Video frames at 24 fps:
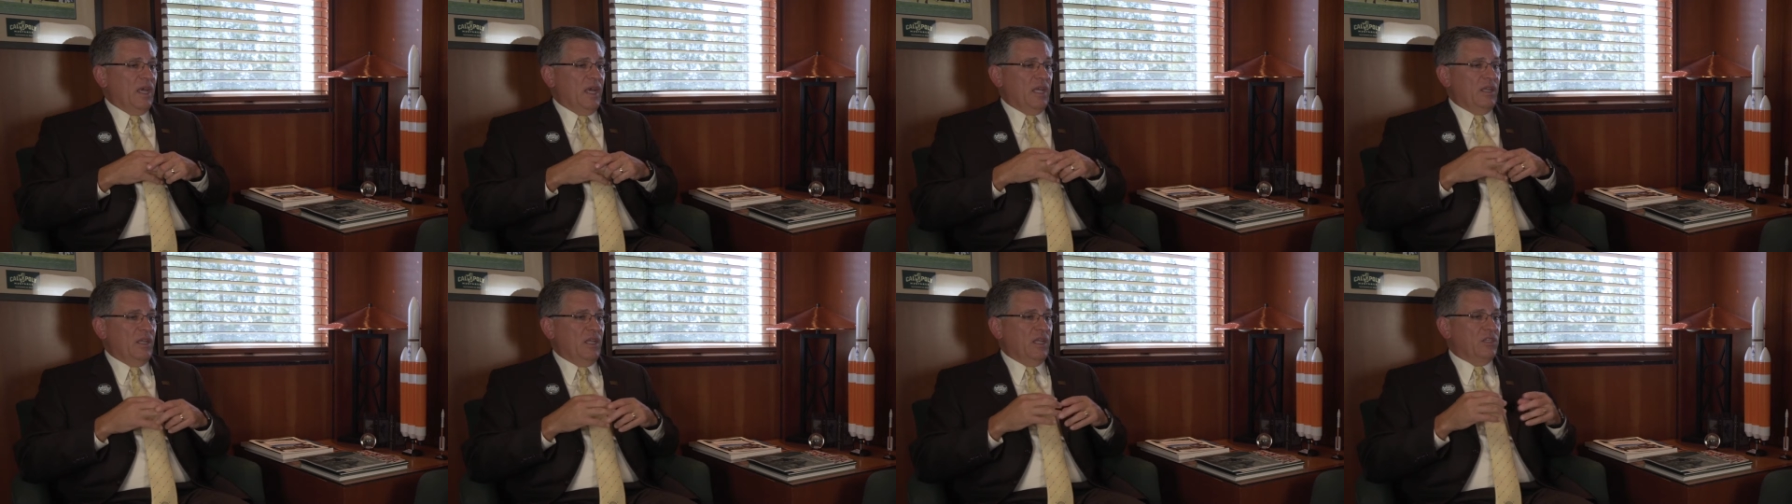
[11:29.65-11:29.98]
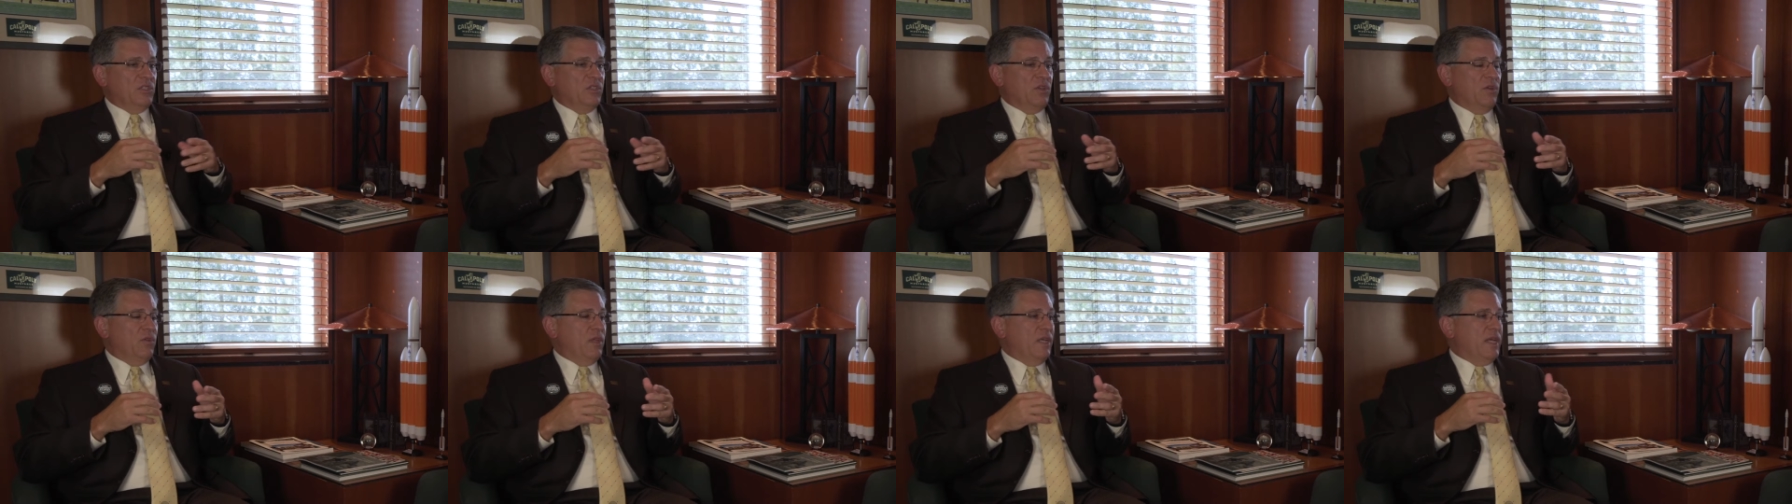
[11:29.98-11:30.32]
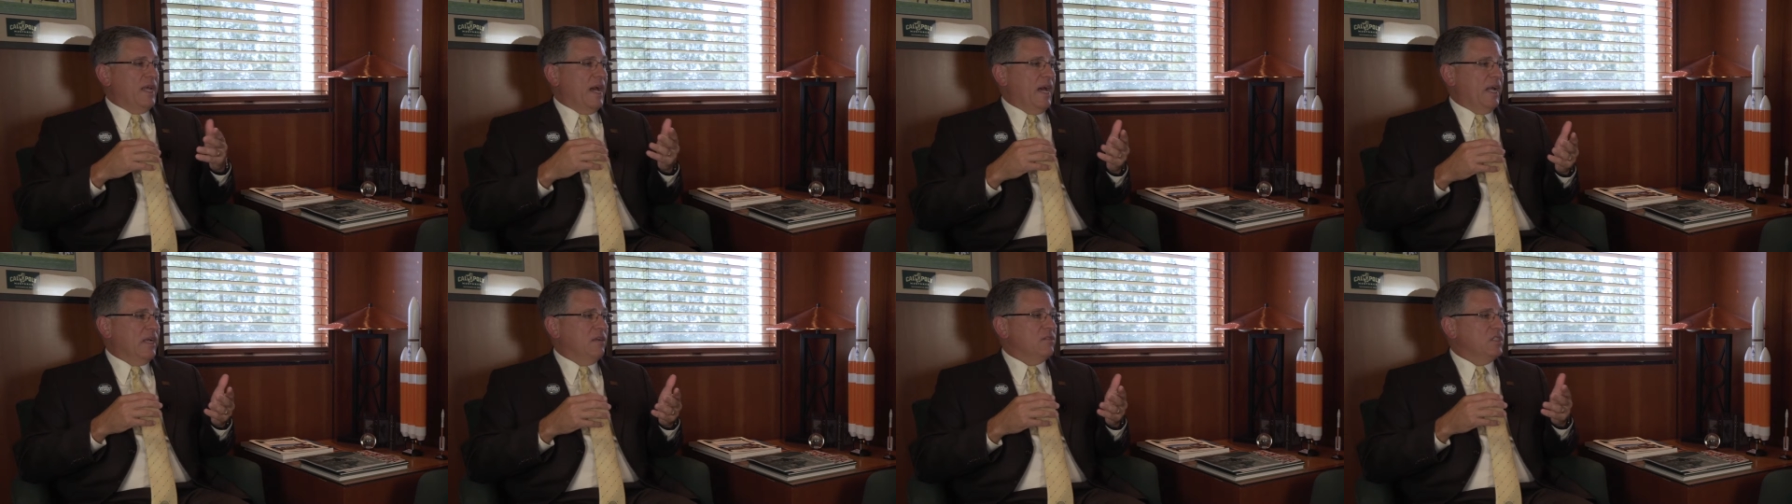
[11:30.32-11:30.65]
And then to
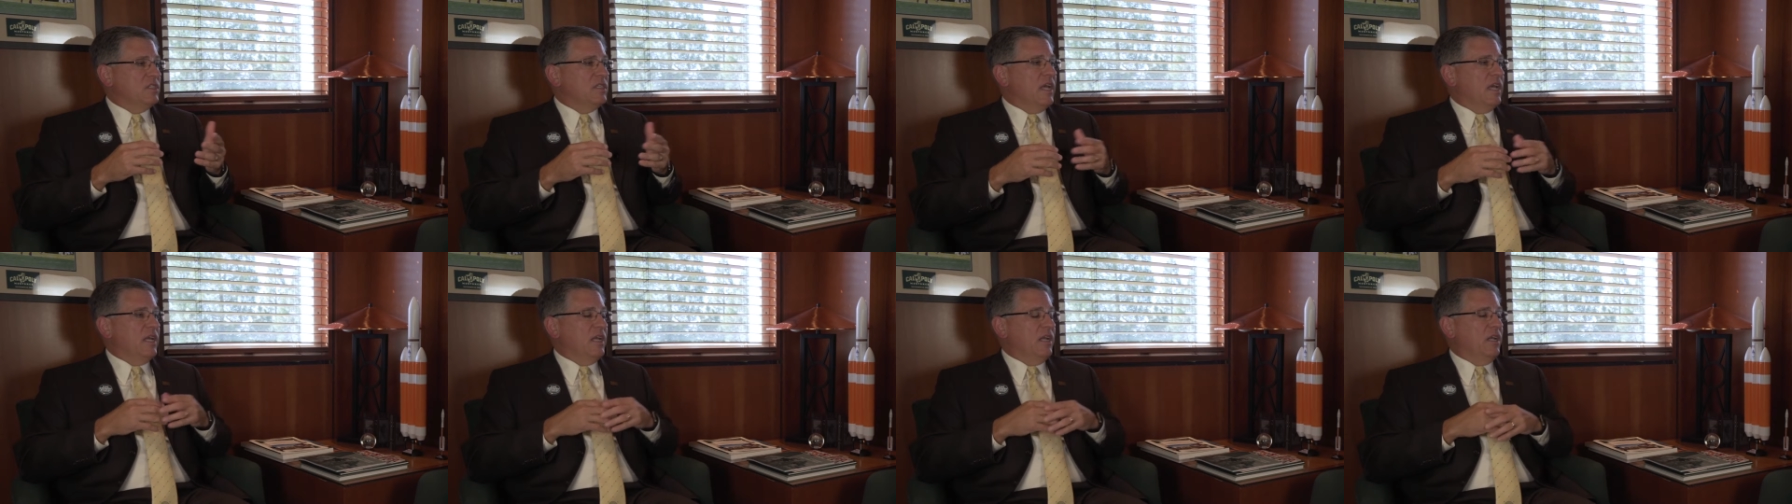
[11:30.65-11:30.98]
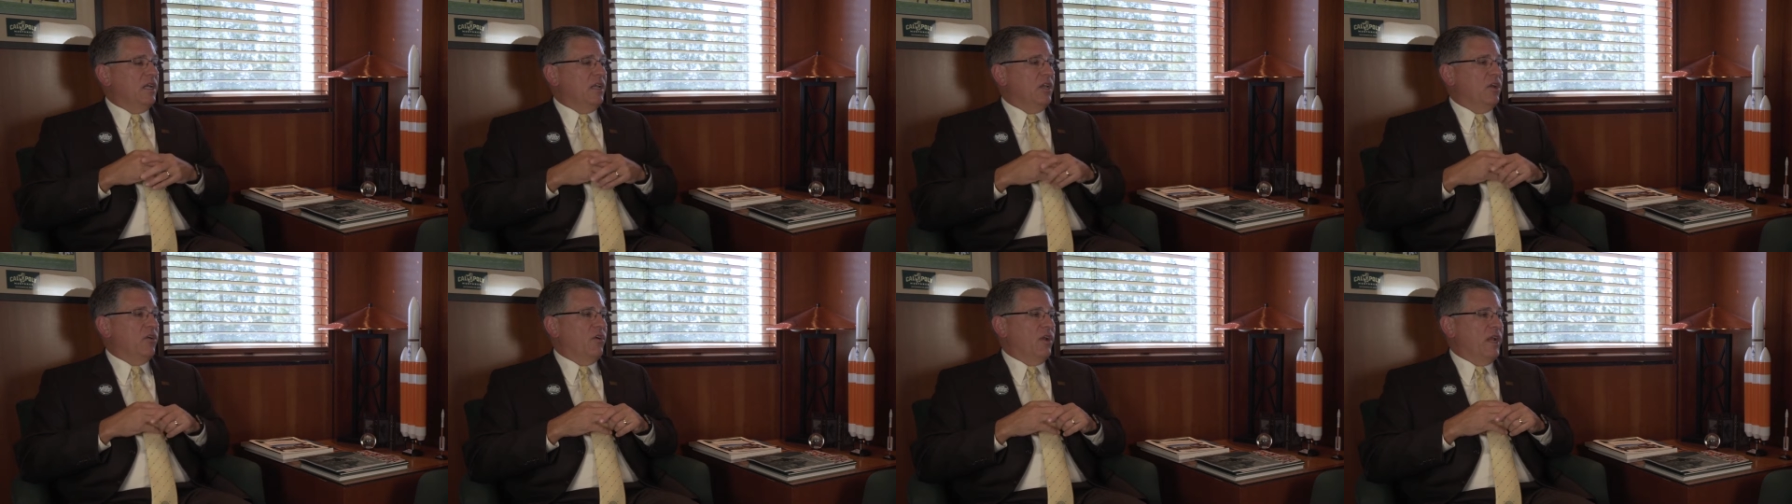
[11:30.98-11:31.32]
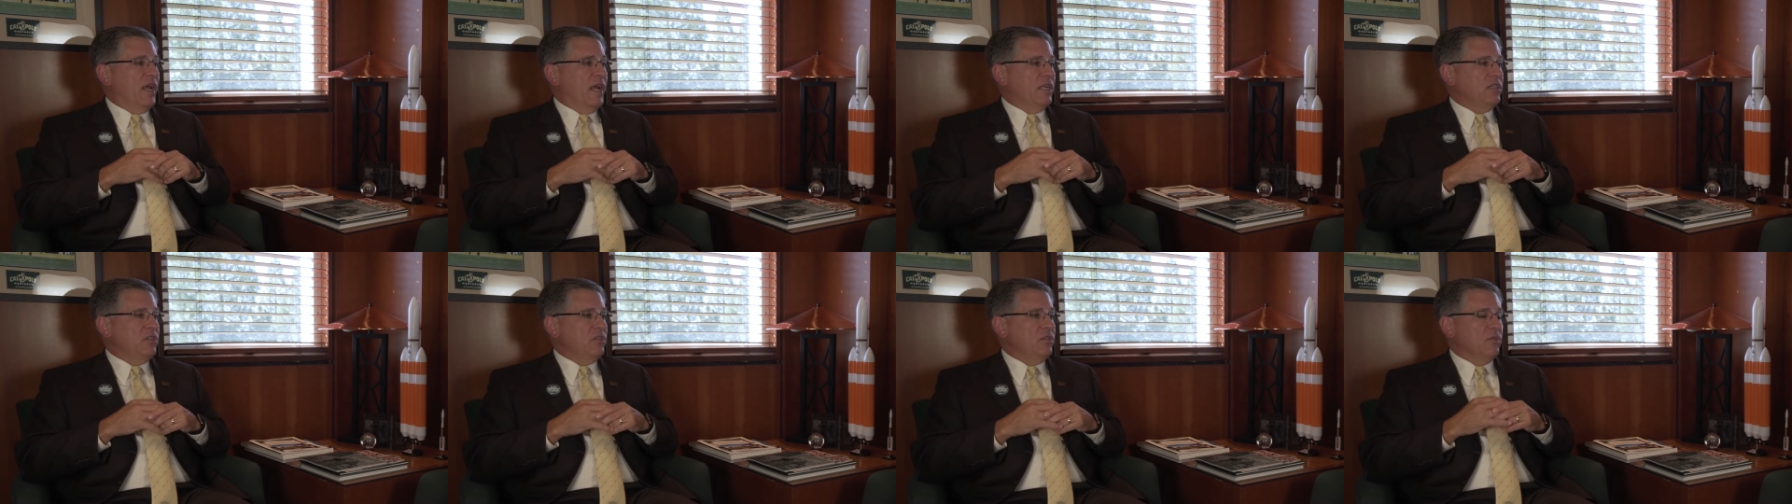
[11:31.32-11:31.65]
the out of state and
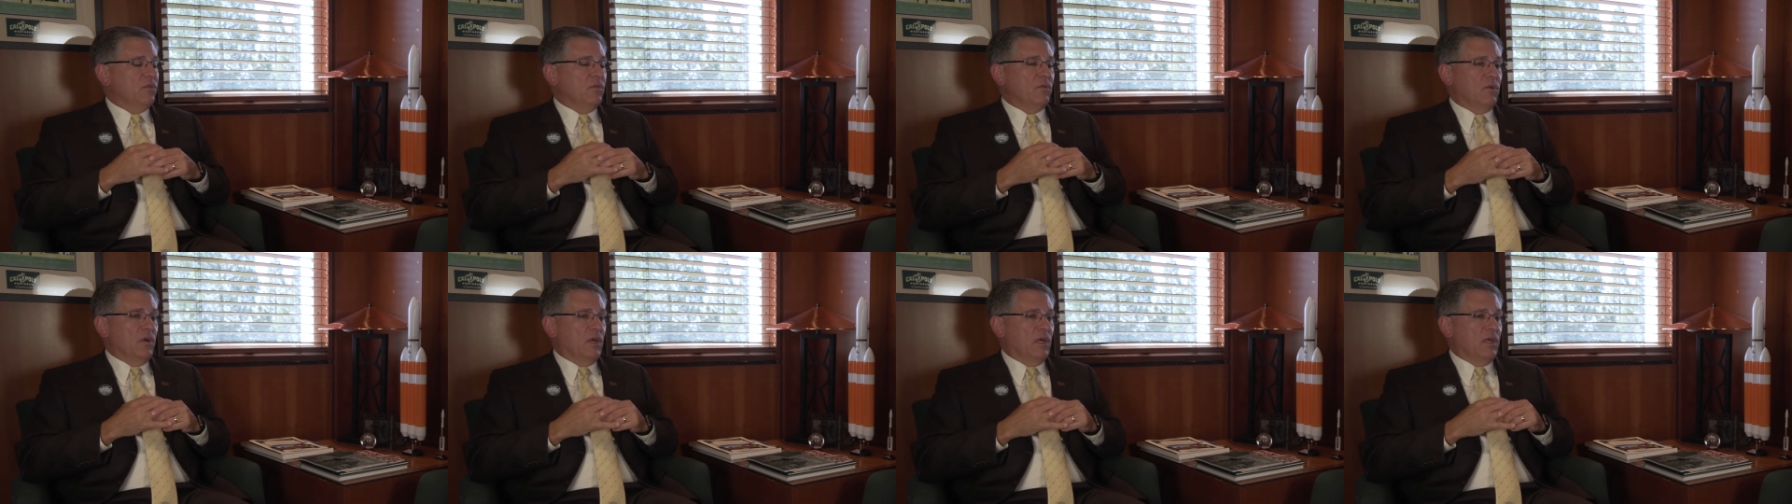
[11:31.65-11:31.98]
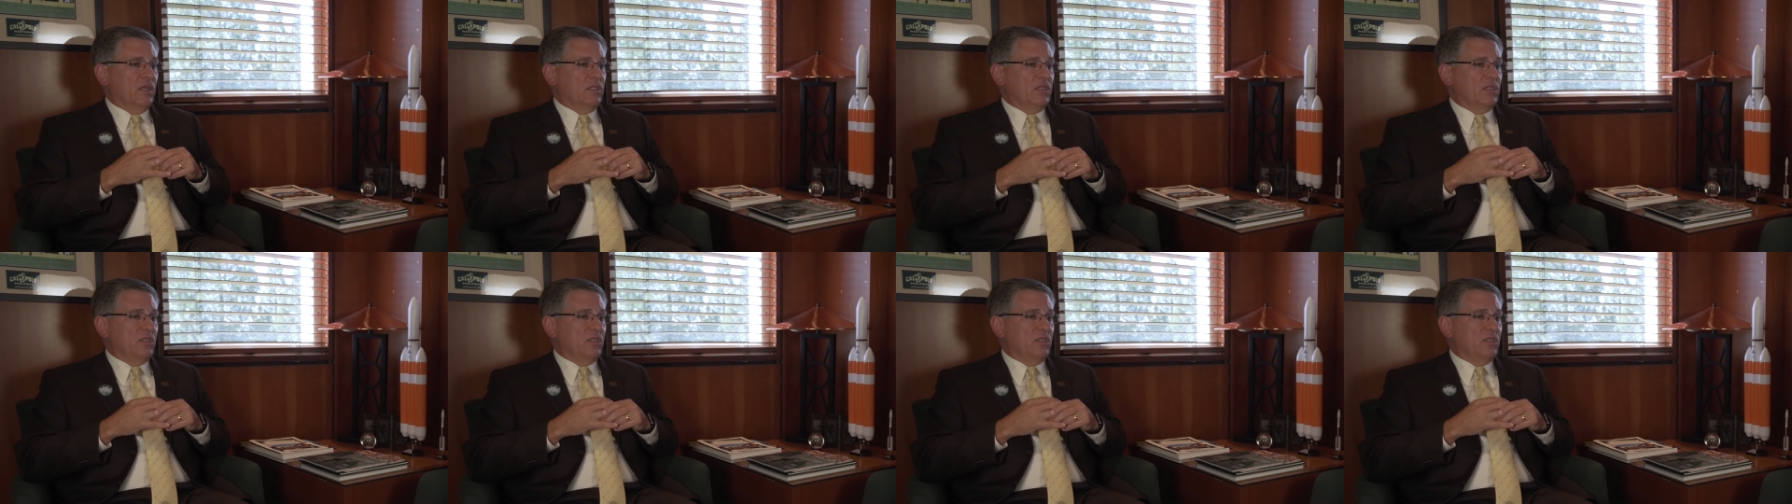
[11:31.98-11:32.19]
international uh,